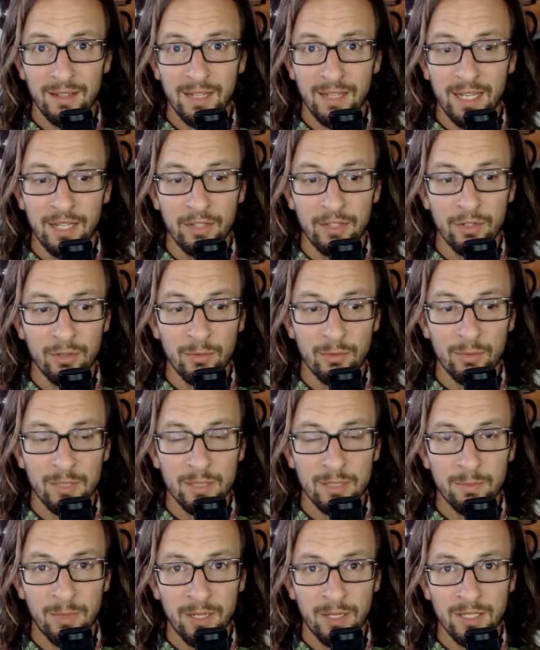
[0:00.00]
And you're
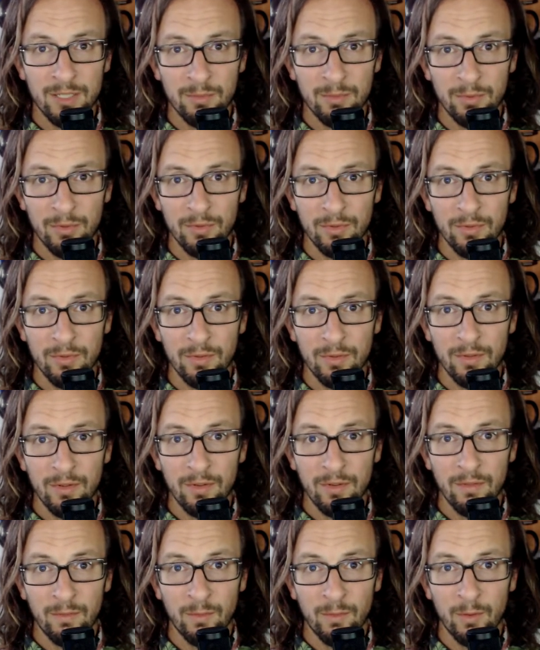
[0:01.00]
responsible
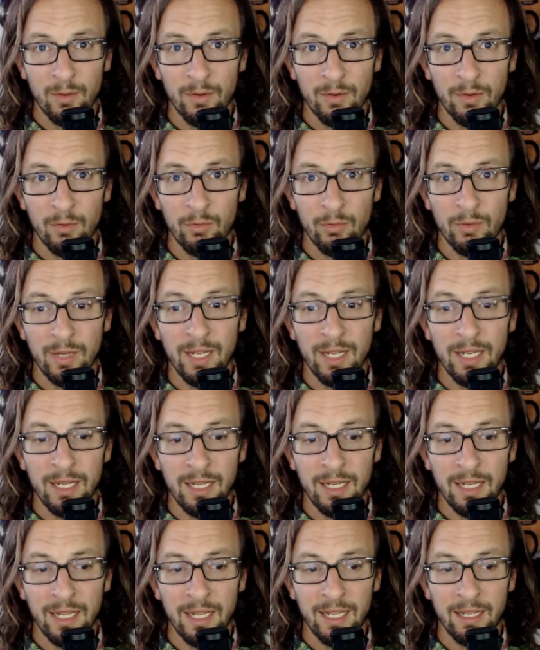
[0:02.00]
for
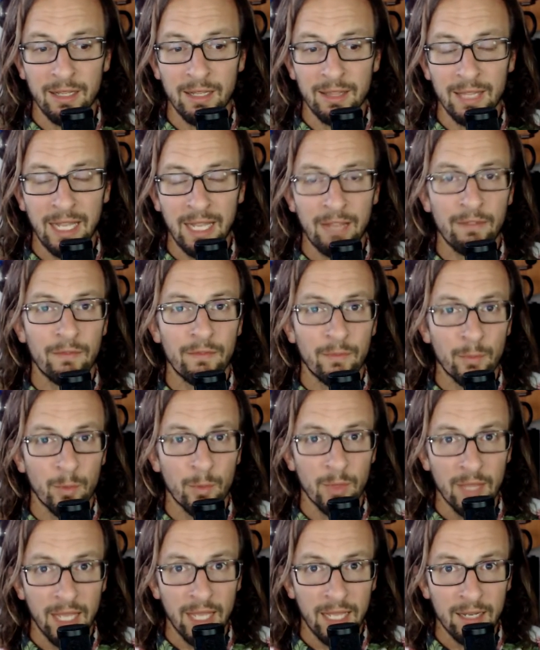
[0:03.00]
creating a life for
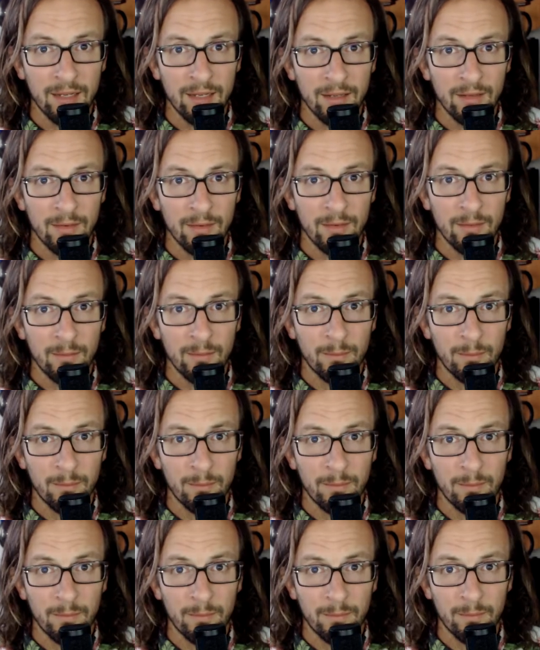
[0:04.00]
that
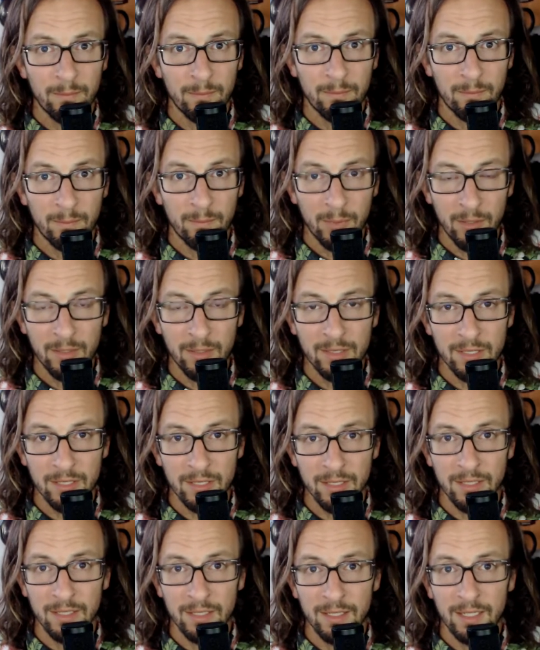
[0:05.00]

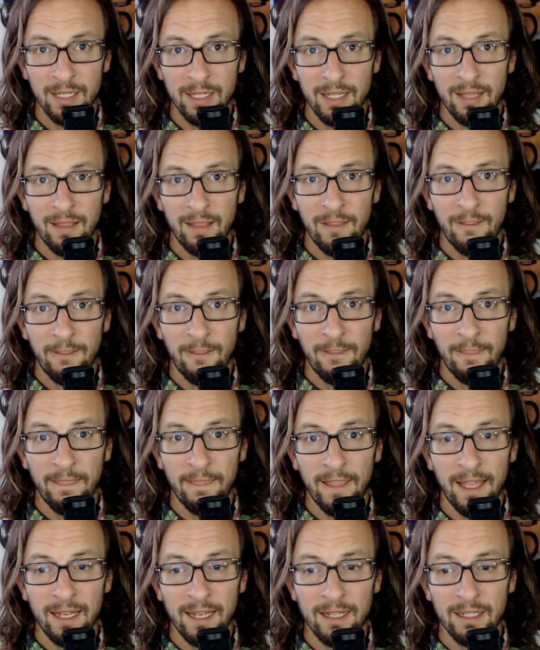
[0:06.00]
person
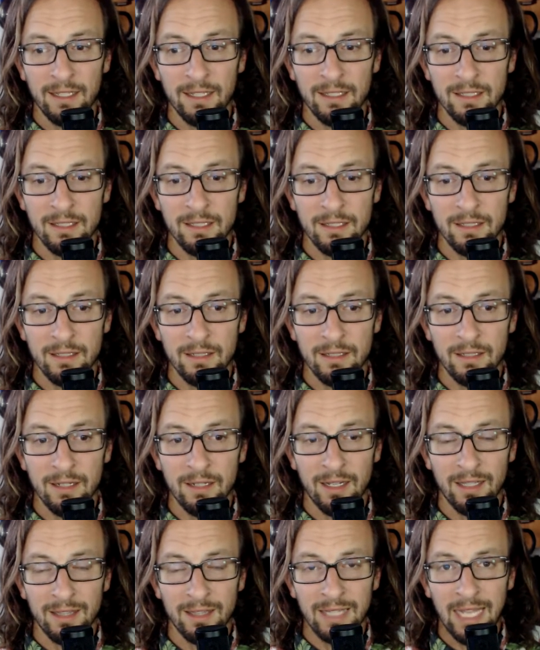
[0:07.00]
that is
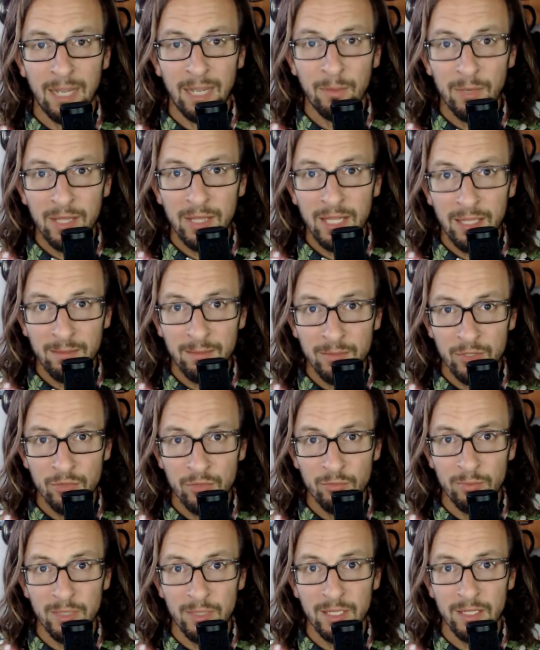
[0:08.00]
allowing them
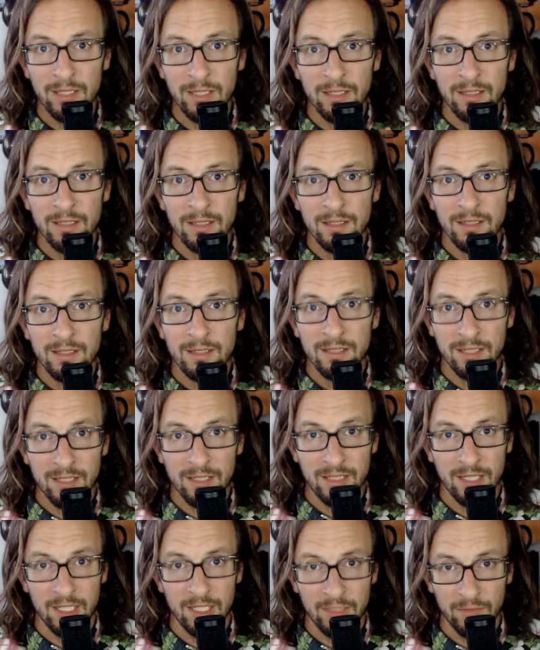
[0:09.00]
to be
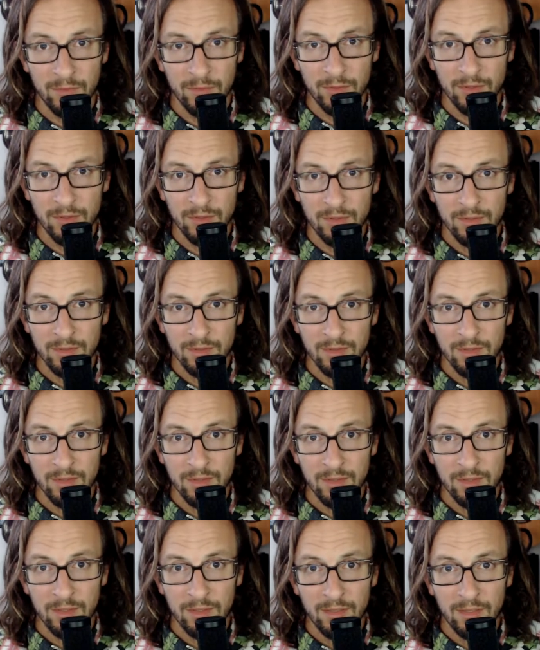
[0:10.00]
successful.
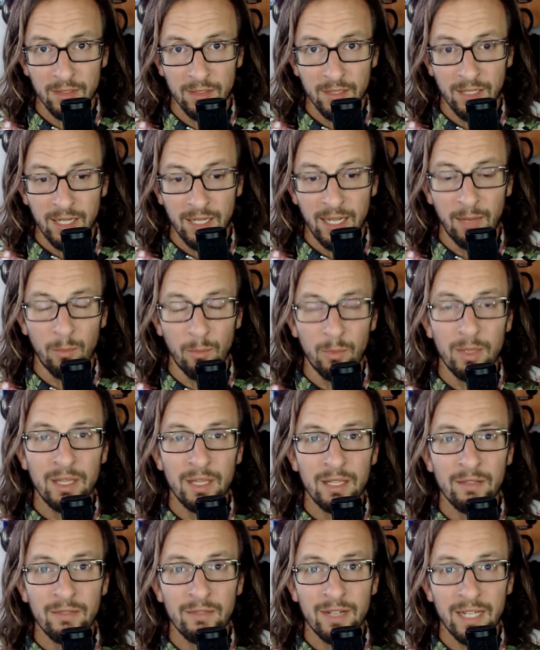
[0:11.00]
And we
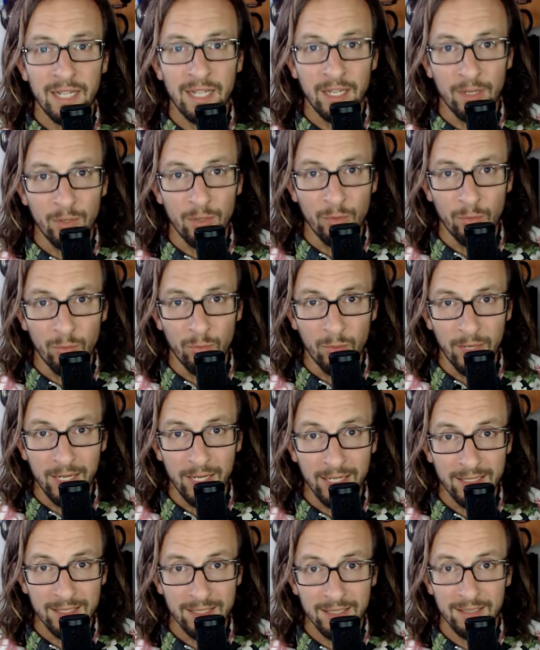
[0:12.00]
live in a
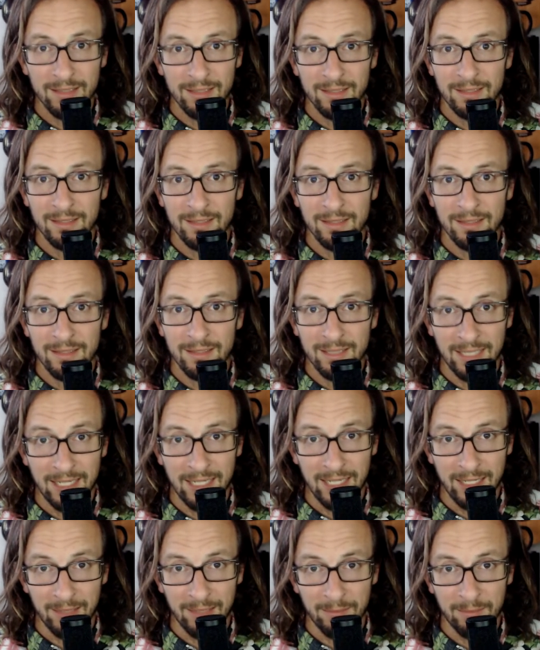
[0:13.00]
great
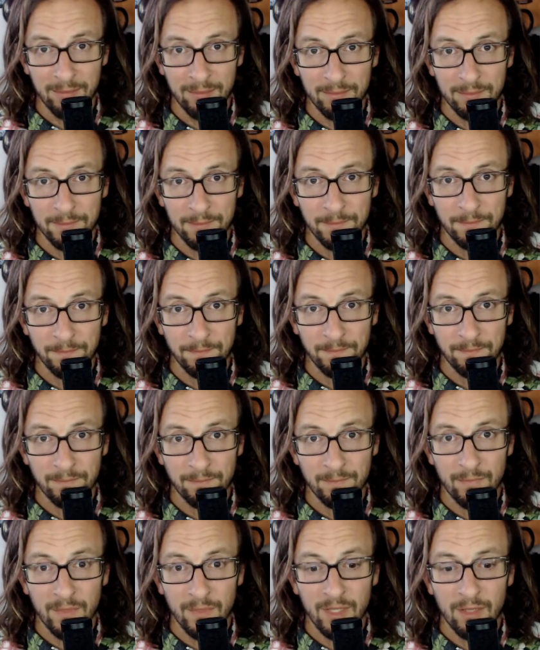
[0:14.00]
time
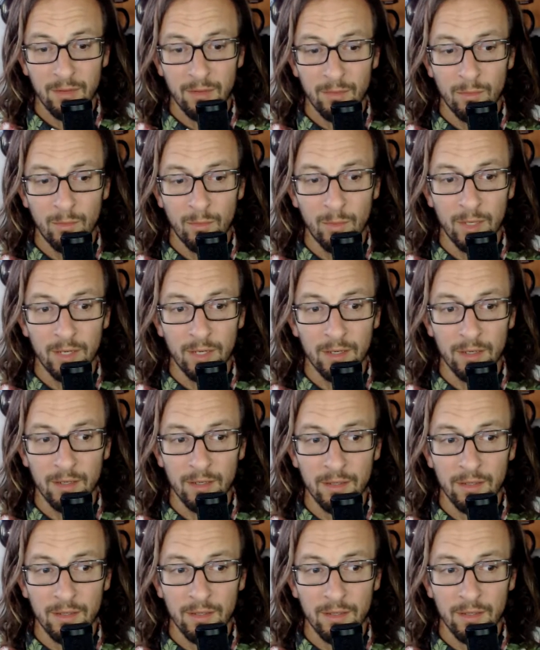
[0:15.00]
where